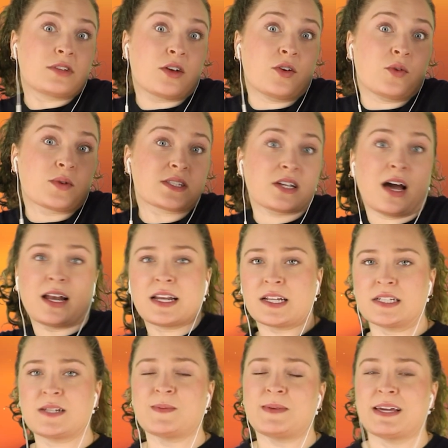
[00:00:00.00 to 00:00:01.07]
don't know what's gotten
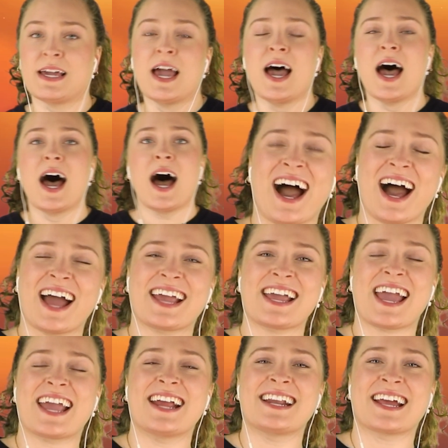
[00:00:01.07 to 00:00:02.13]
into me. I
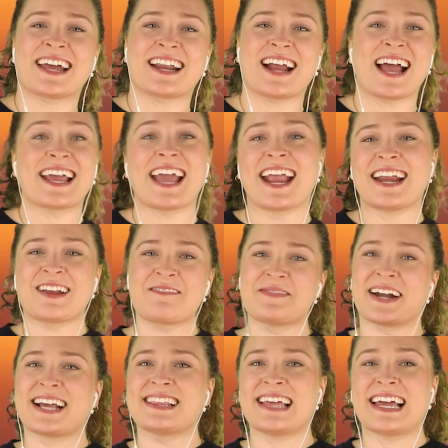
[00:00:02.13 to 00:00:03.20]
hate it. I hate it, but I